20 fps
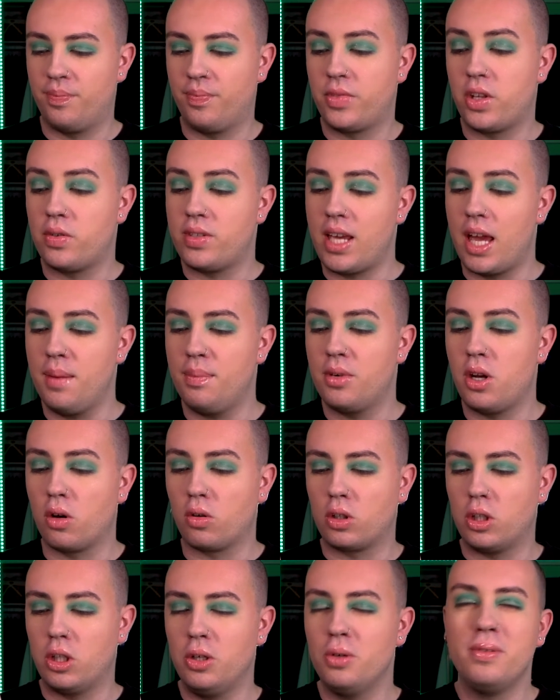No tape, no
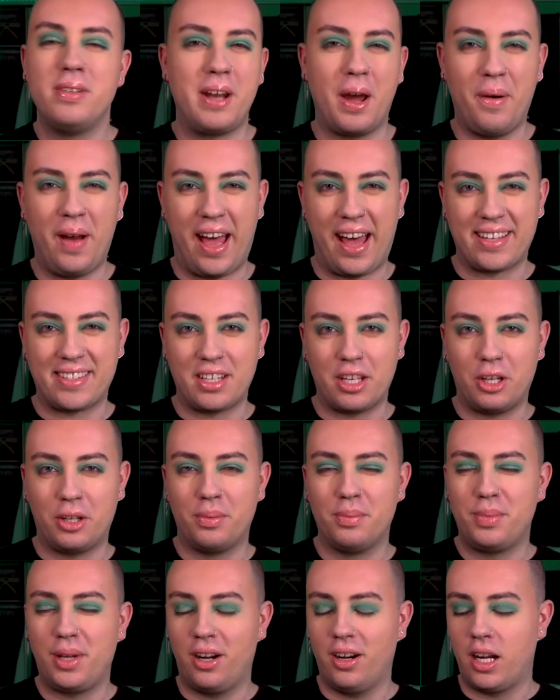glue, no
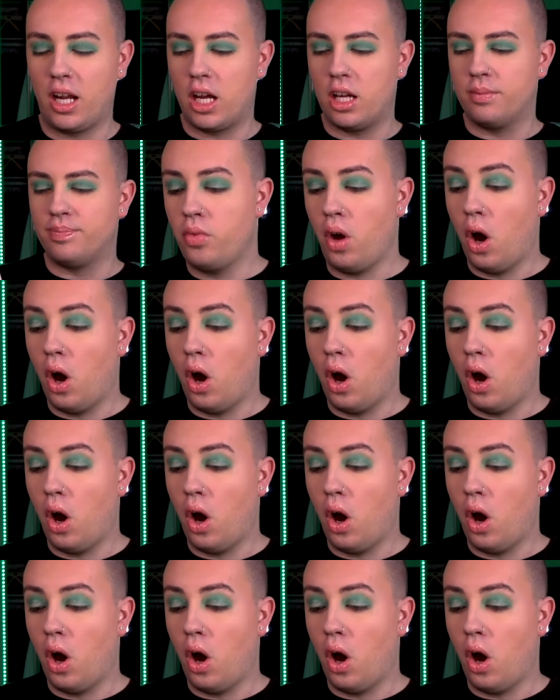hassle, period.